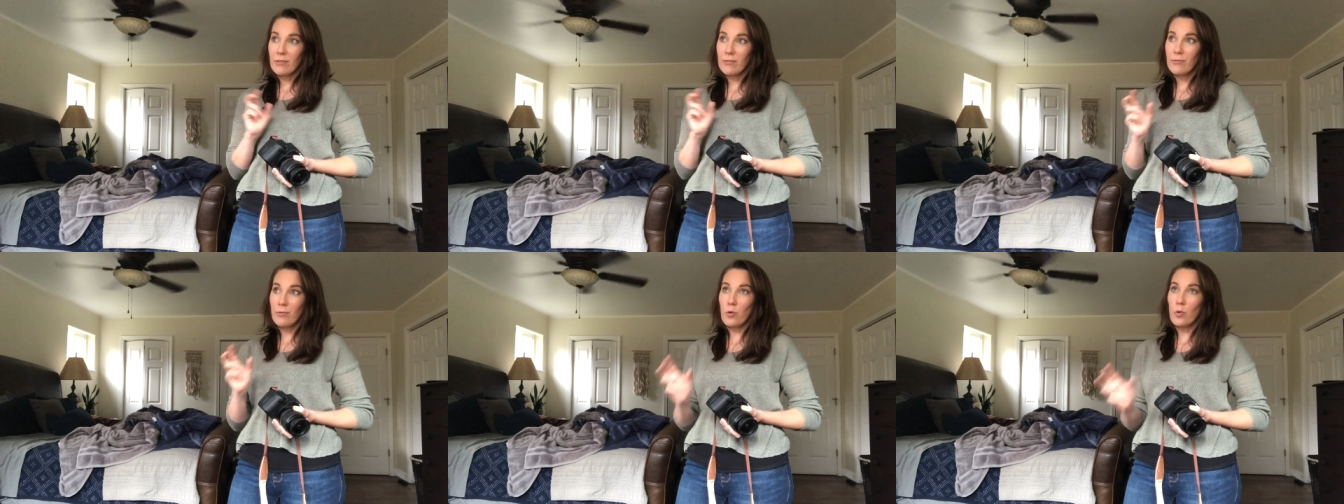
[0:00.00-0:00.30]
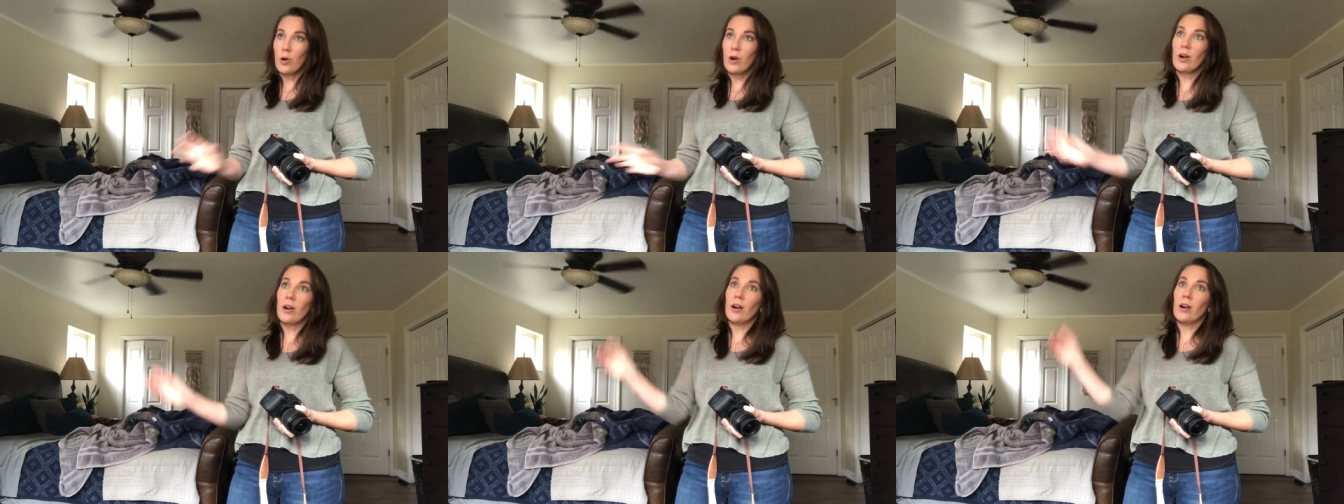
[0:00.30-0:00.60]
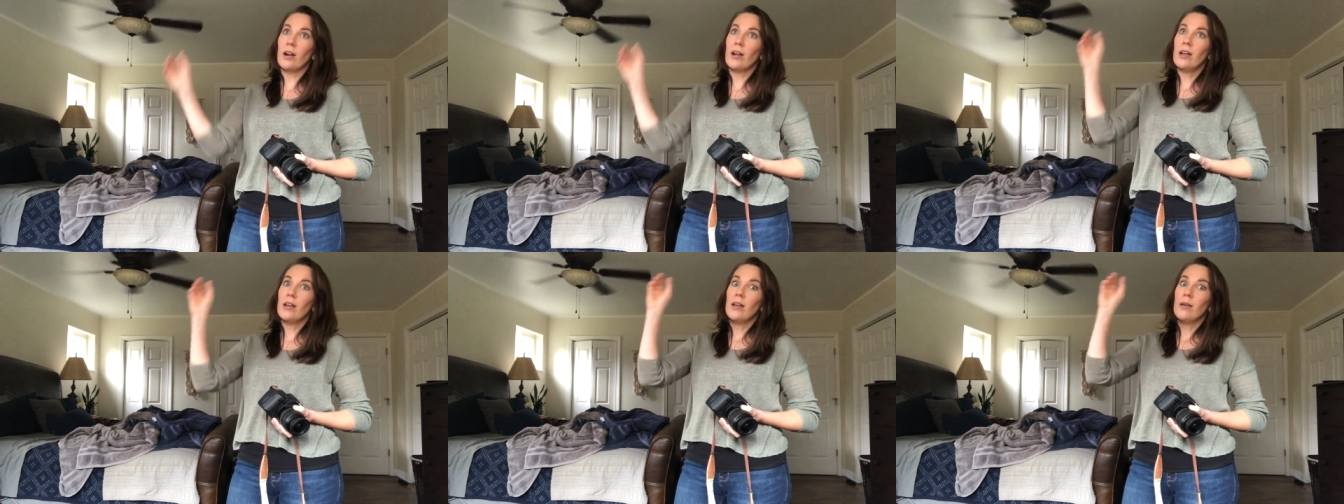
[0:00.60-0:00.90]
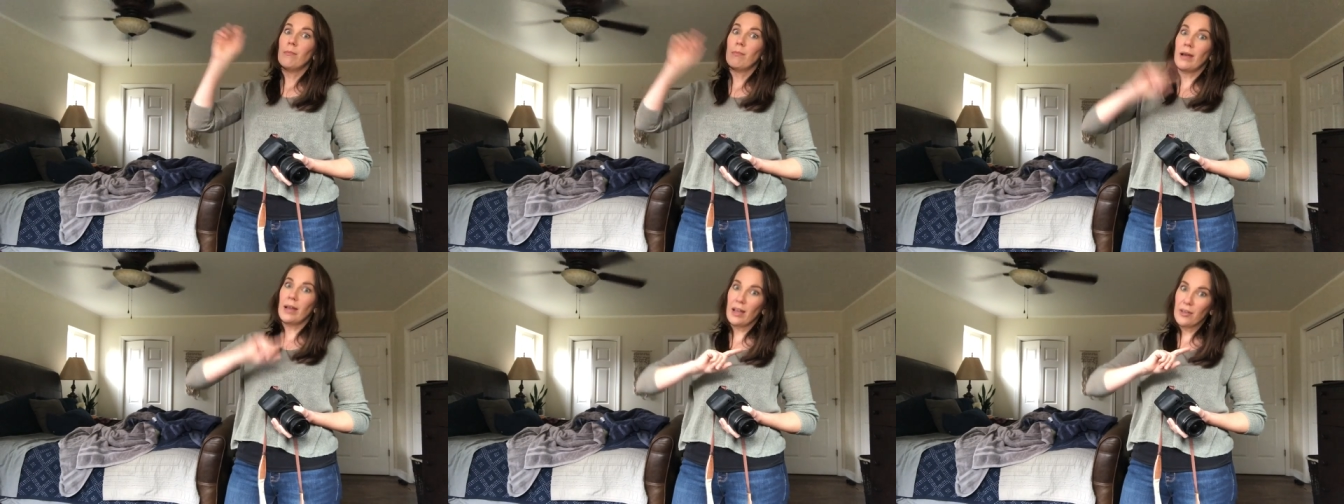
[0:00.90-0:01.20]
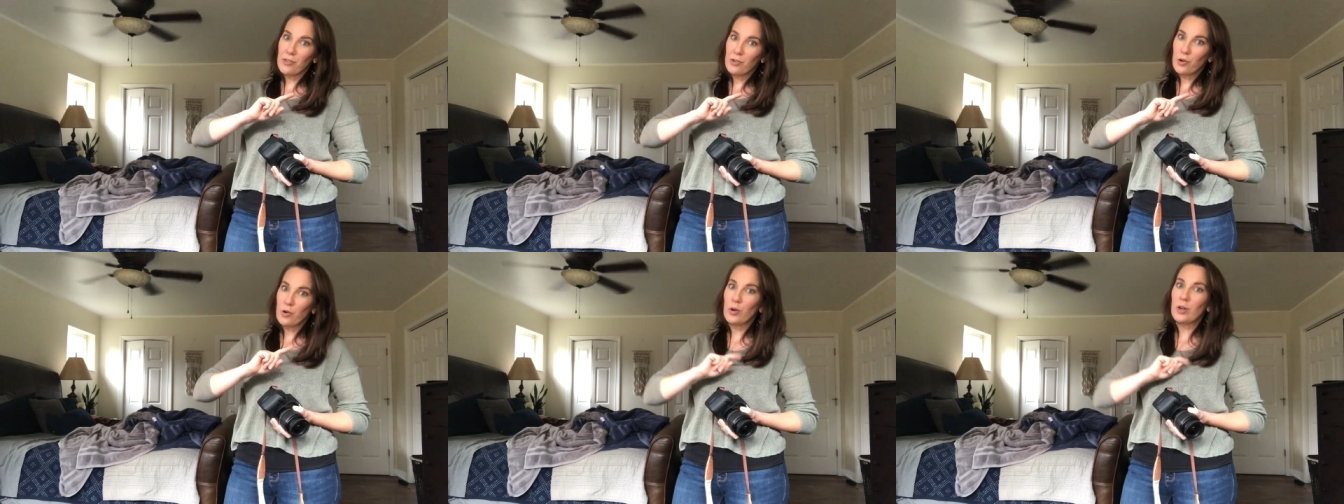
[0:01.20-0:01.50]
for my
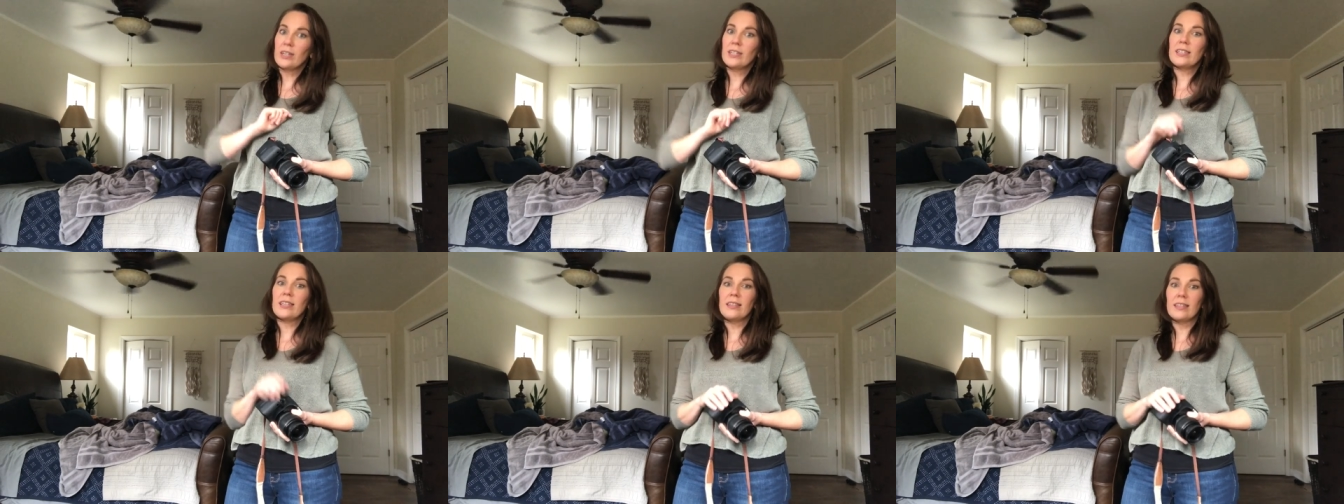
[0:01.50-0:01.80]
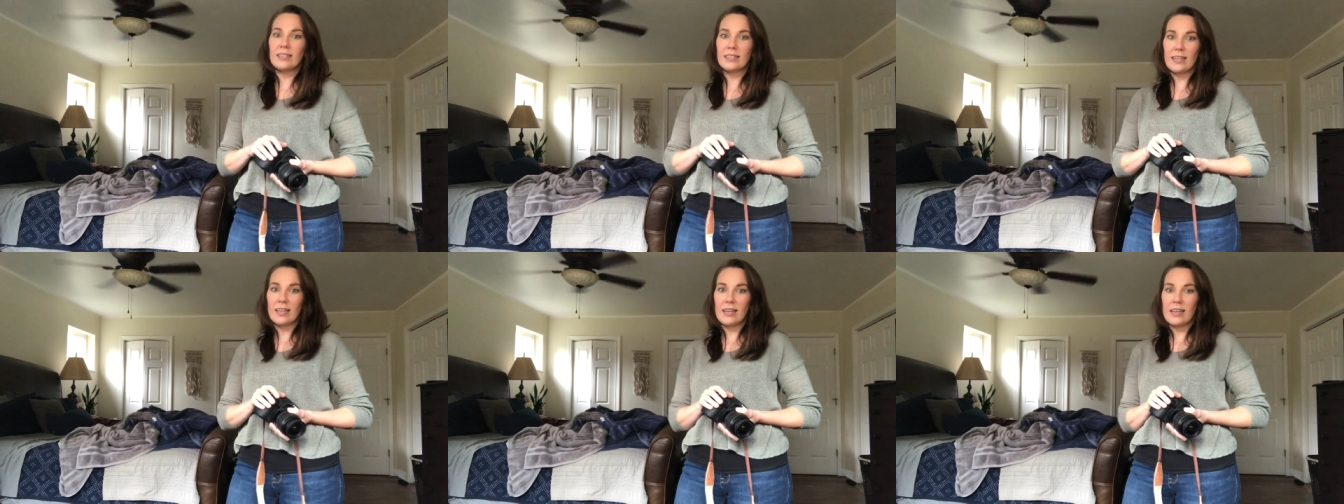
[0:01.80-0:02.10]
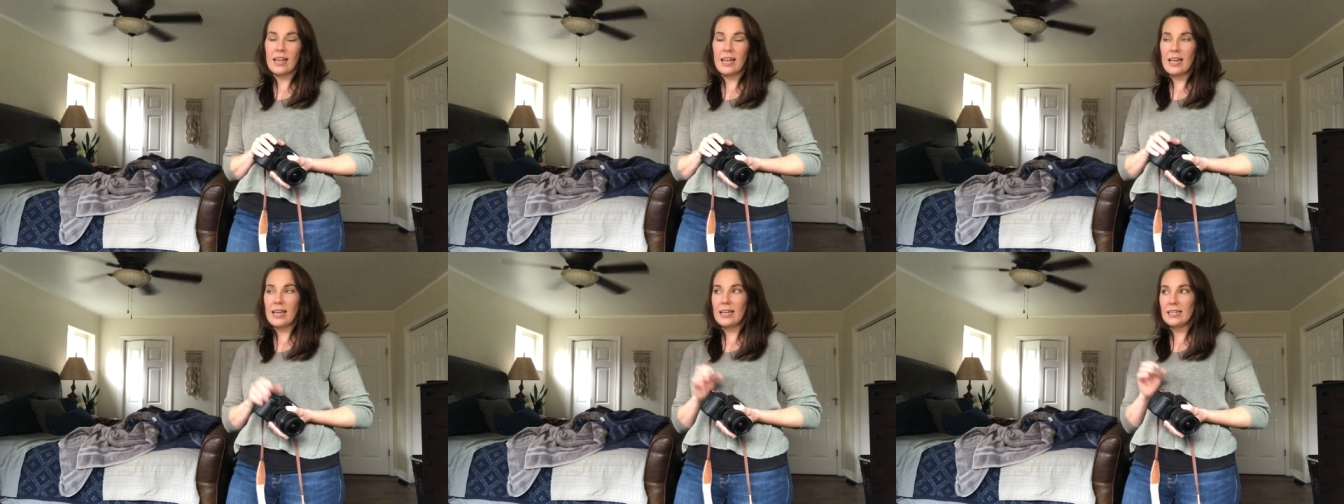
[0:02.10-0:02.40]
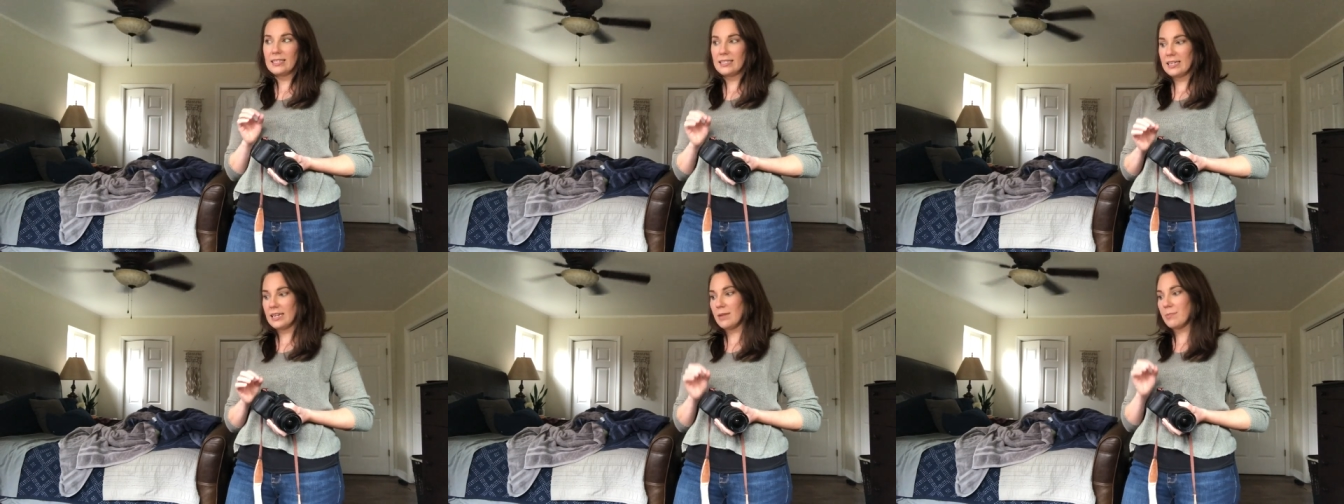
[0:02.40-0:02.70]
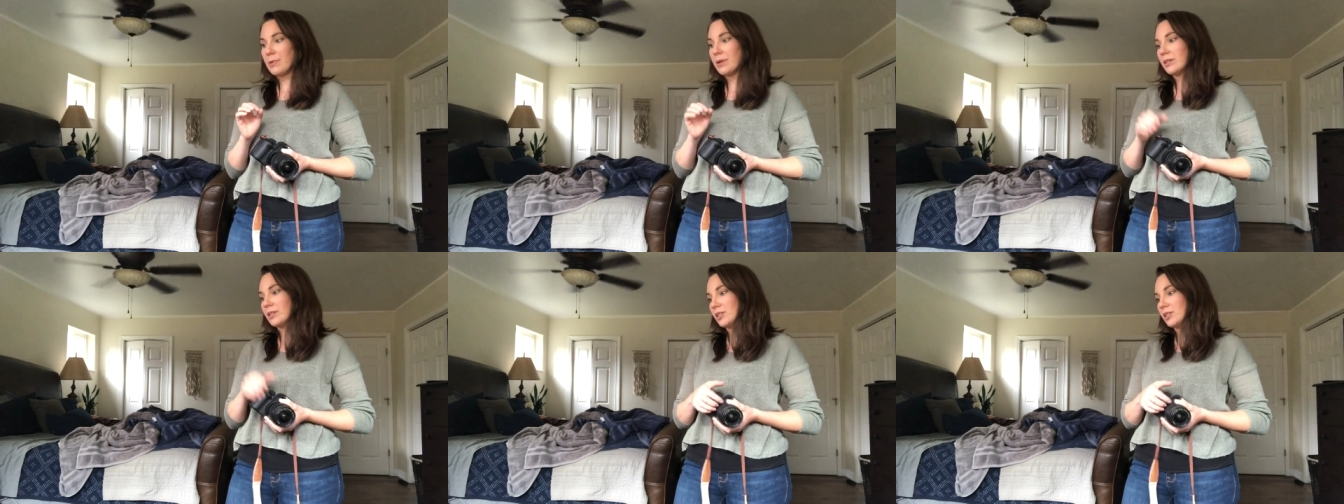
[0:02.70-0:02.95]
other course, the Sunday Steep.